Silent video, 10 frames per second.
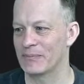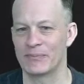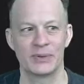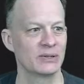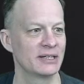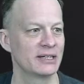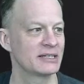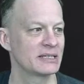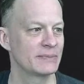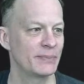Building
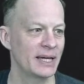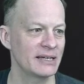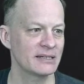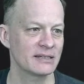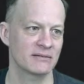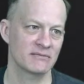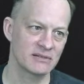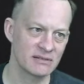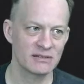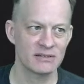space,
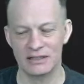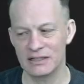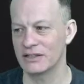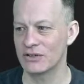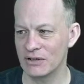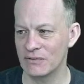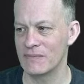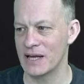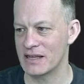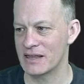you could
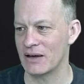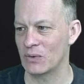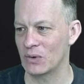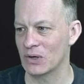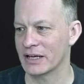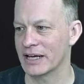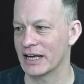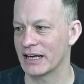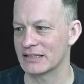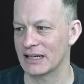make that work, I
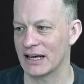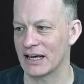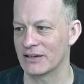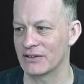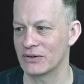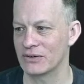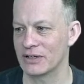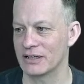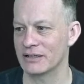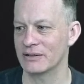guess, Alejandro,
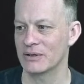yeah.